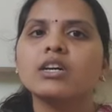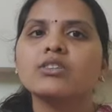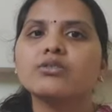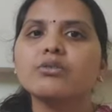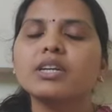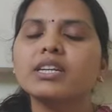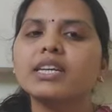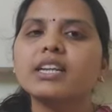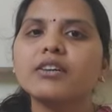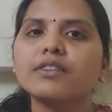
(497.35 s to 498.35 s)
So
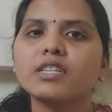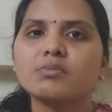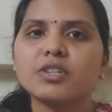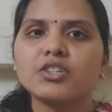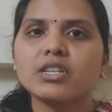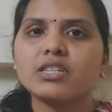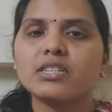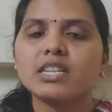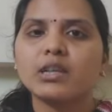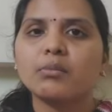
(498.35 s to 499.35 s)
degree of expression is
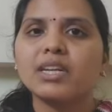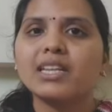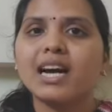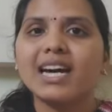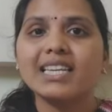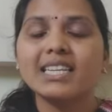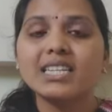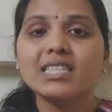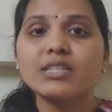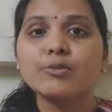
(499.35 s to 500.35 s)
nothing but the
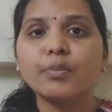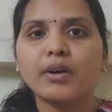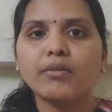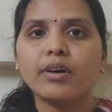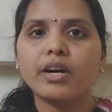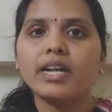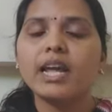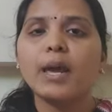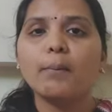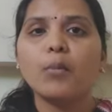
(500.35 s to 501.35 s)
highest
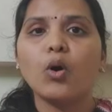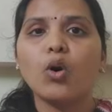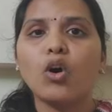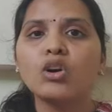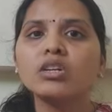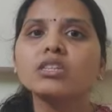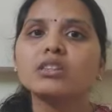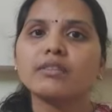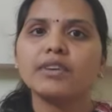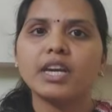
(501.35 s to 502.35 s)
power among
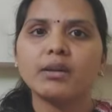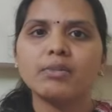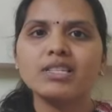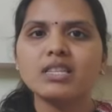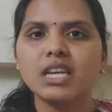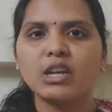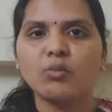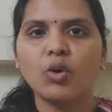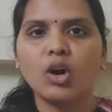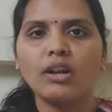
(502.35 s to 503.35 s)
the variables
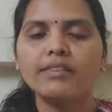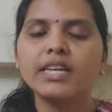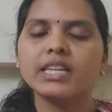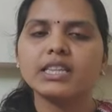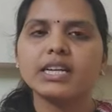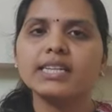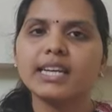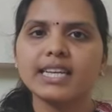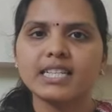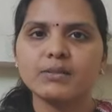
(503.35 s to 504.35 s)
involved in
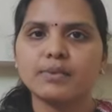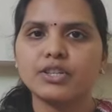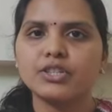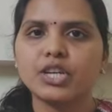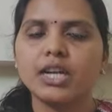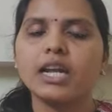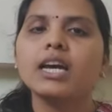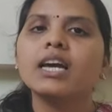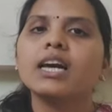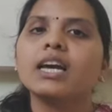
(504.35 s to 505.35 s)
that expression.
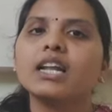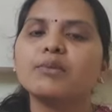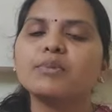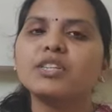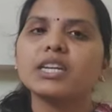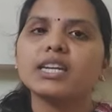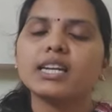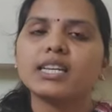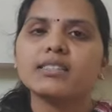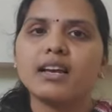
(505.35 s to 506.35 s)
Let me take
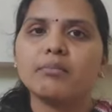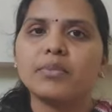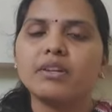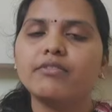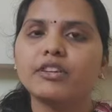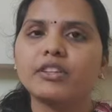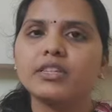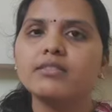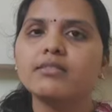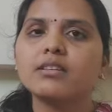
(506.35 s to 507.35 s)
an example for
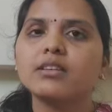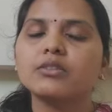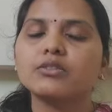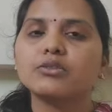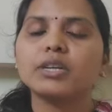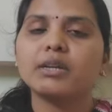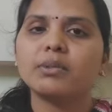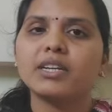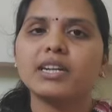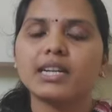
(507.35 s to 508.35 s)
this to get
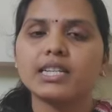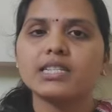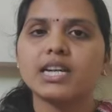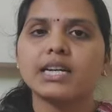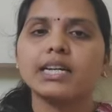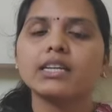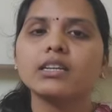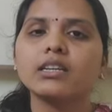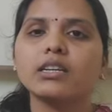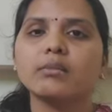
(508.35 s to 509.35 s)
better
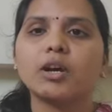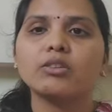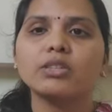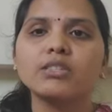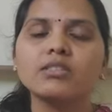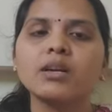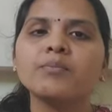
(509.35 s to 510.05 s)
understanding about this.